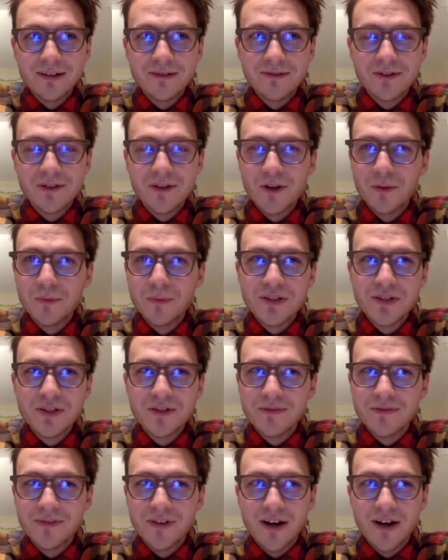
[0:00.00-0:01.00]
It was called
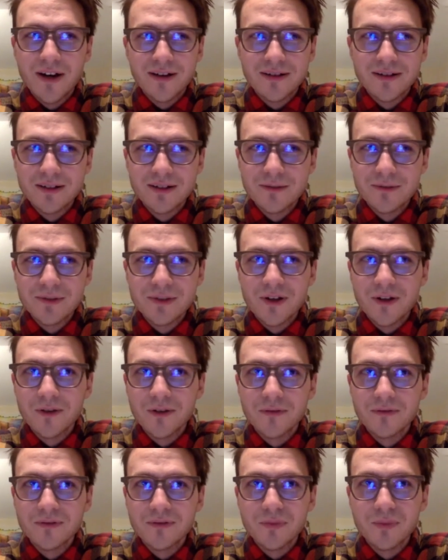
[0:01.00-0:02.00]
Mr. Fox, and it
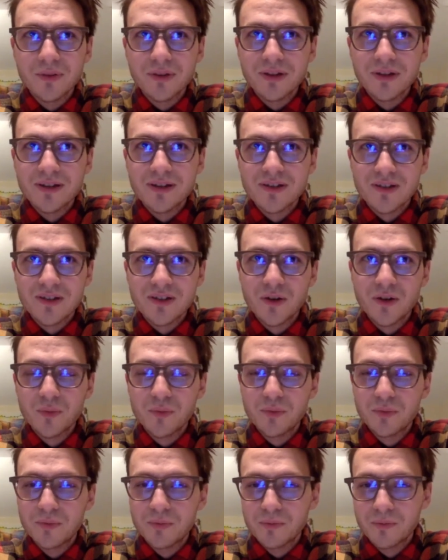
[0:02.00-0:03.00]
was all over the place,
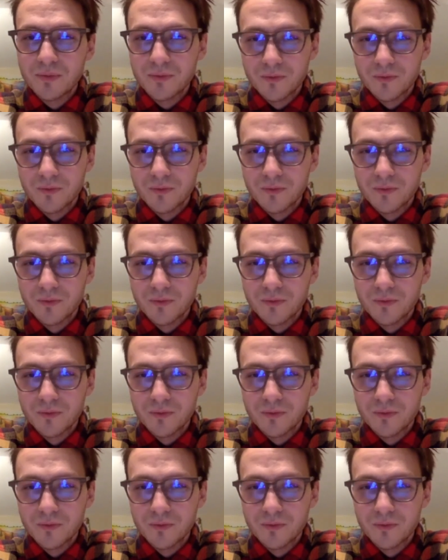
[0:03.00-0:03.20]
you know,